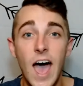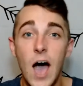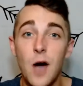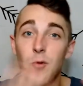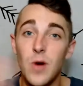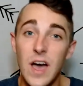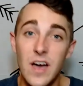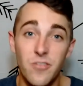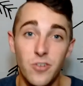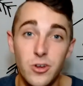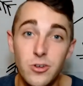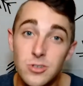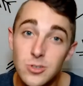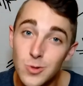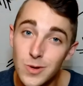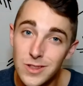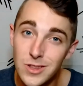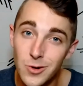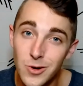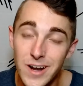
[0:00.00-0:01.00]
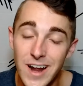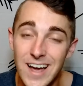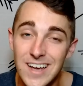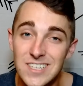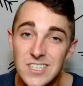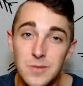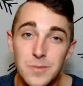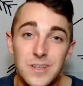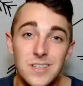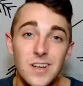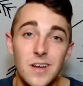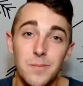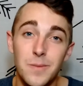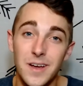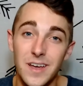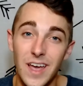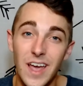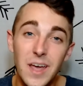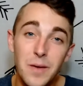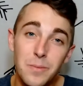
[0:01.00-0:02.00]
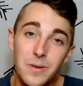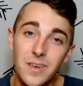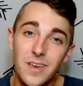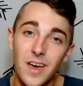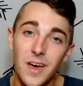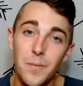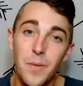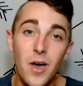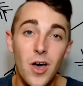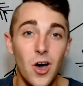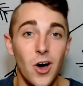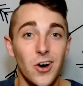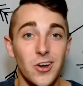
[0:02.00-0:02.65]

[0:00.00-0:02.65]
However you do it, though, it has to be done by 8 p.m.